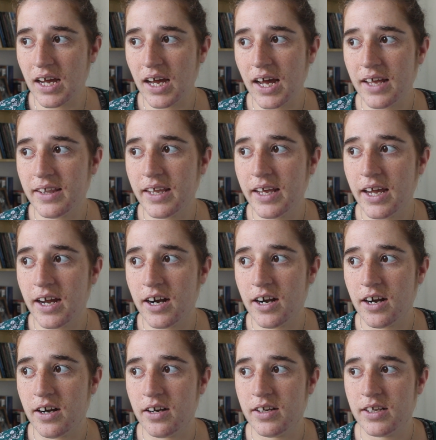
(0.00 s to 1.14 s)
And they
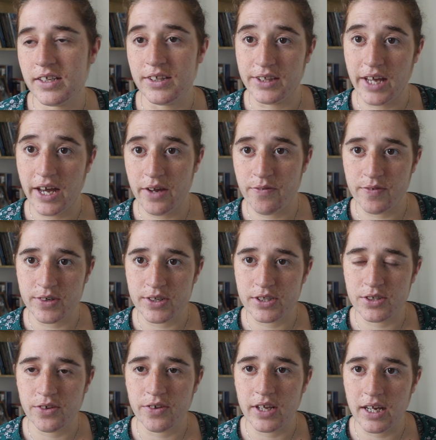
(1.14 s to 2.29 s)
are
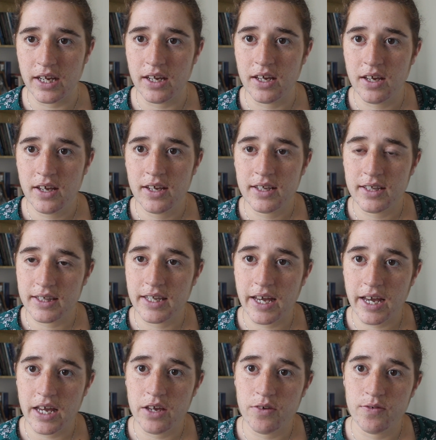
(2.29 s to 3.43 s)
divers, so they
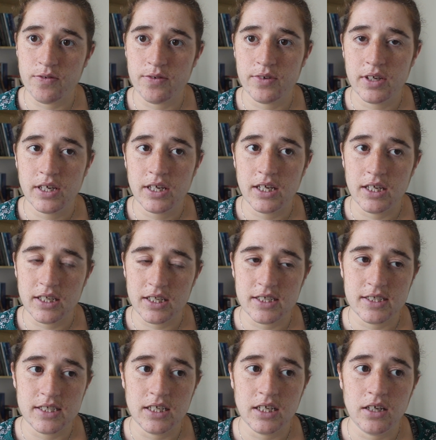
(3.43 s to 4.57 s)
dive in the
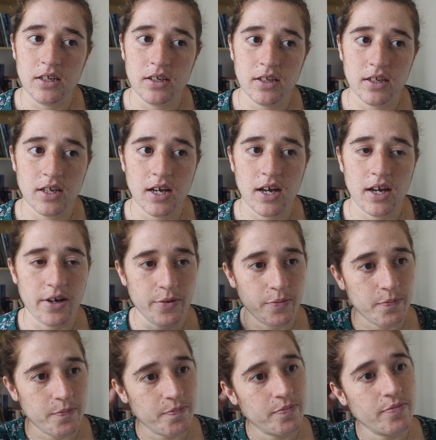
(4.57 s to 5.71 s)
sea
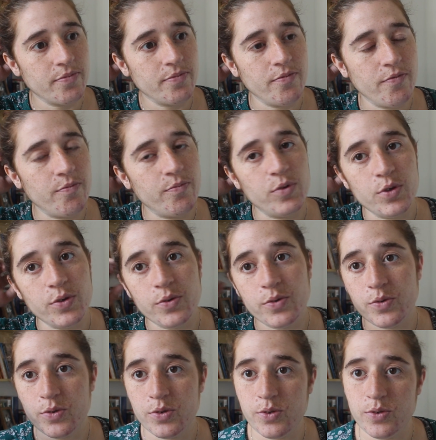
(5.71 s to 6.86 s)

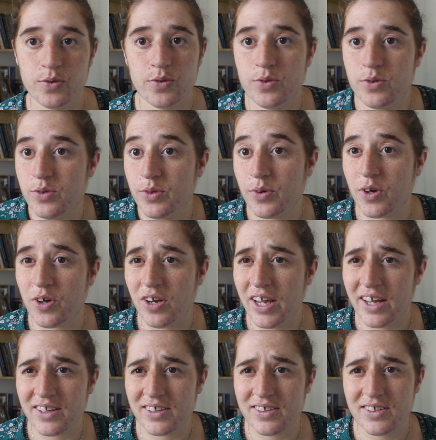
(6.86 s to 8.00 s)
to
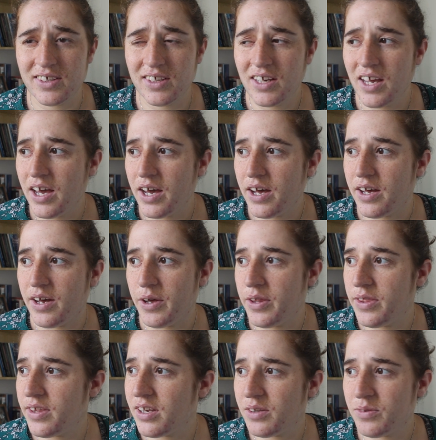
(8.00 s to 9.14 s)
collect. I
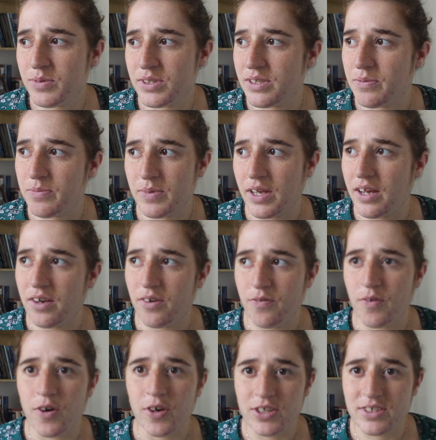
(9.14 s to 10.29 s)
think it was some kind
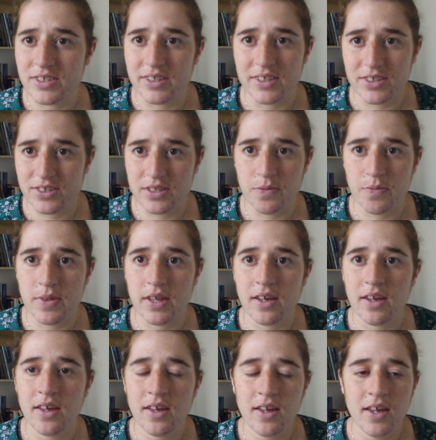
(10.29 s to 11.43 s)
of oyster or
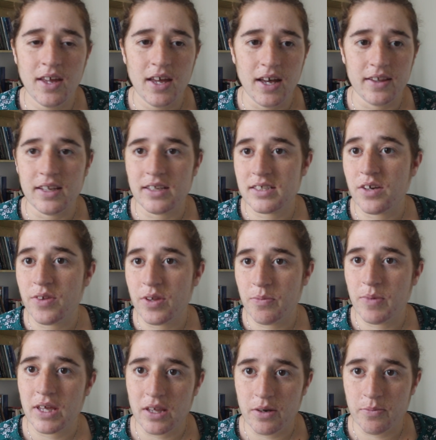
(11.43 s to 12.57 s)
something, and that's how they
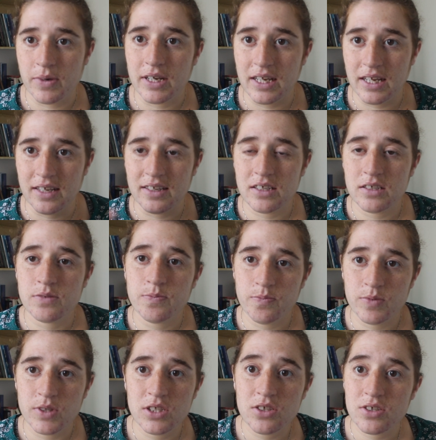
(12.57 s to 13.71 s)
make their money. And
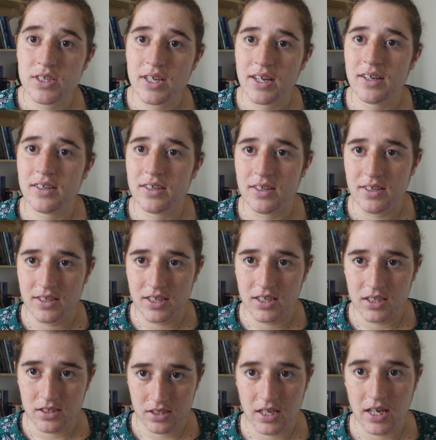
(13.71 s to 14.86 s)
this society
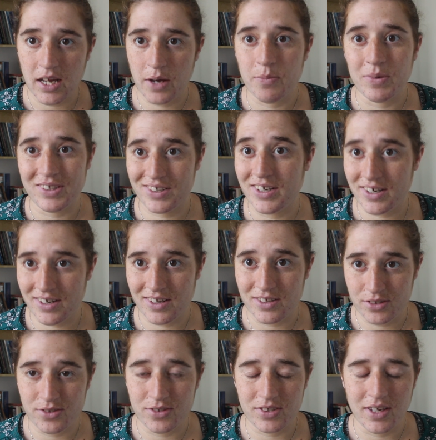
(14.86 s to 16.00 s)
is a
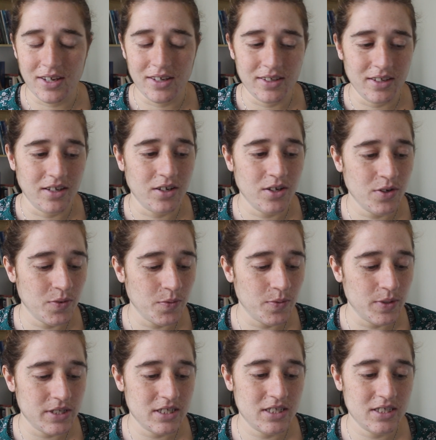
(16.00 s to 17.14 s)
matriarchal society,
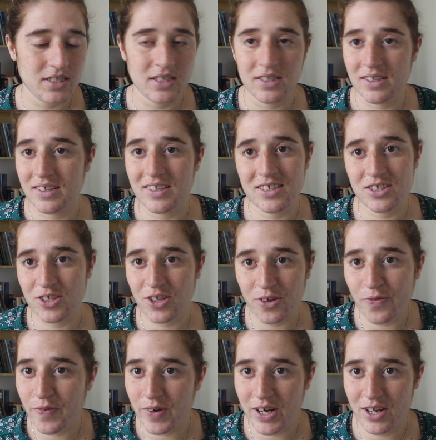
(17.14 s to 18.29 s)
which is
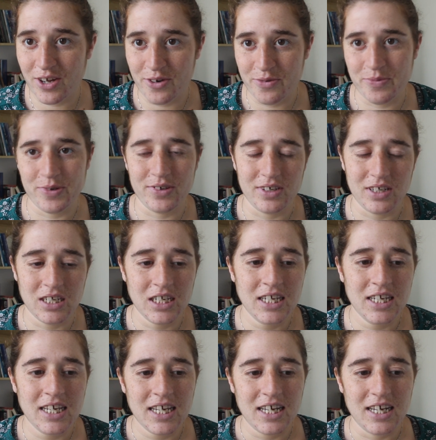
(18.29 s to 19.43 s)
not very common
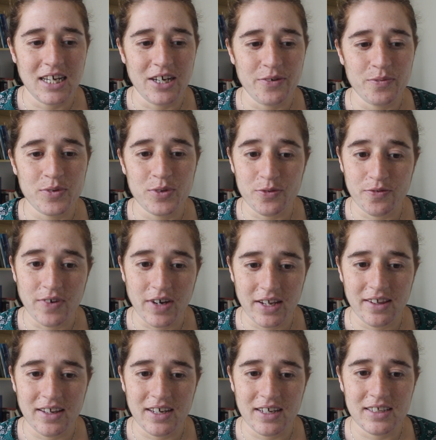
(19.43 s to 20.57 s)
to
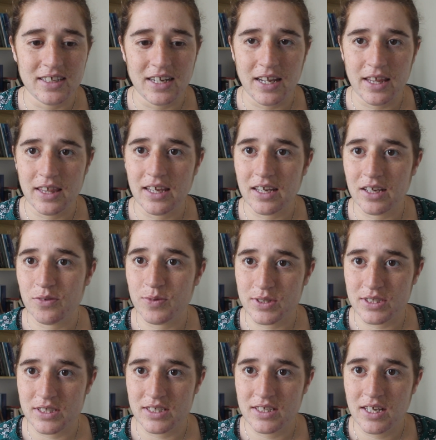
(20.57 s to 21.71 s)
find that. And I think it
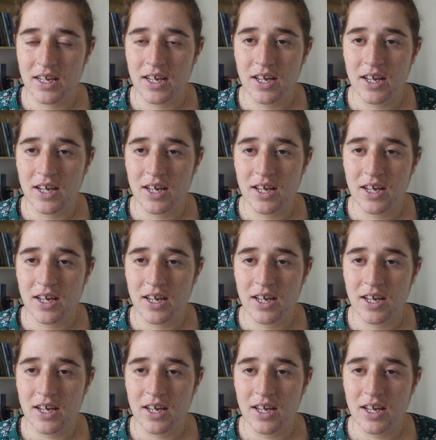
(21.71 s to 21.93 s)
was